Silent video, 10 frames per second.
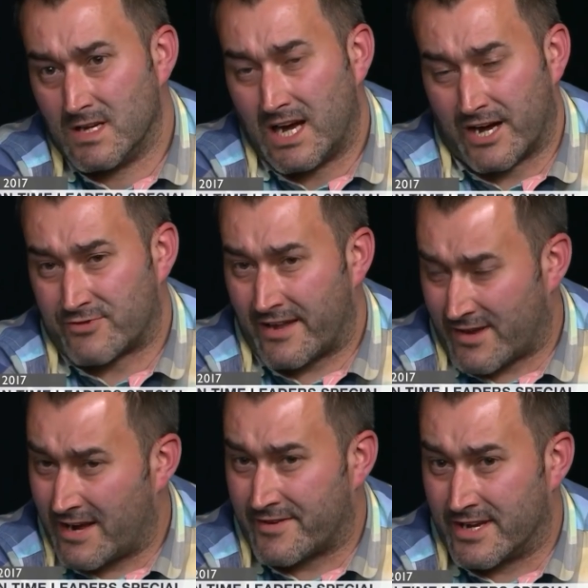I'd rather
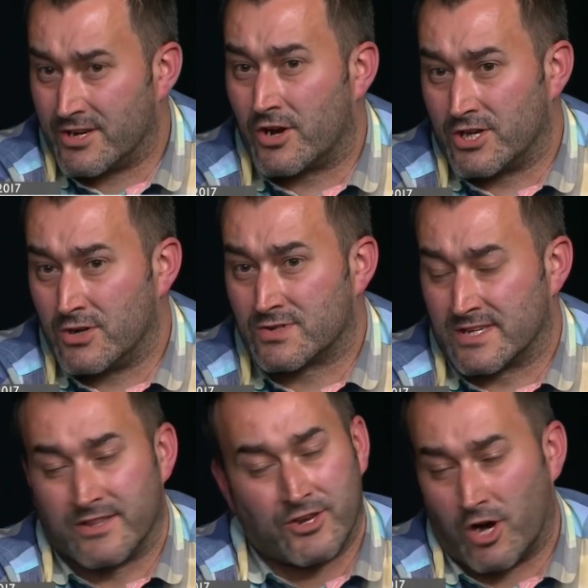have it and not use it
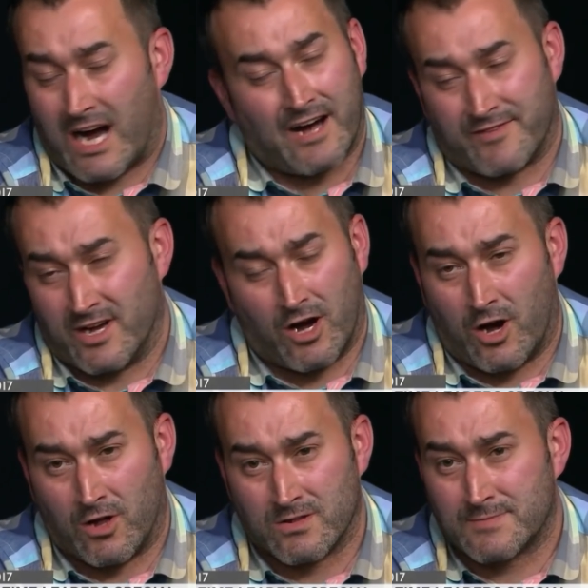than not have it at
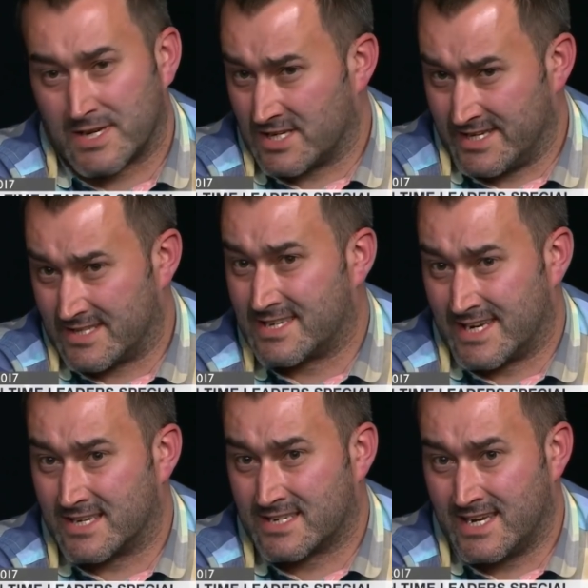all, especially in
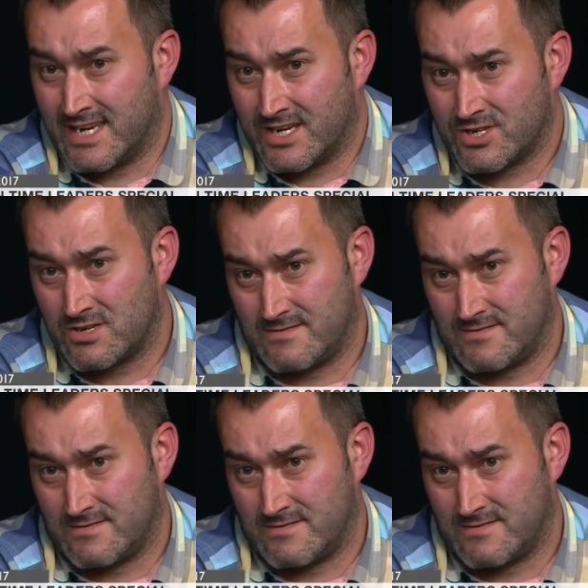today's day and age.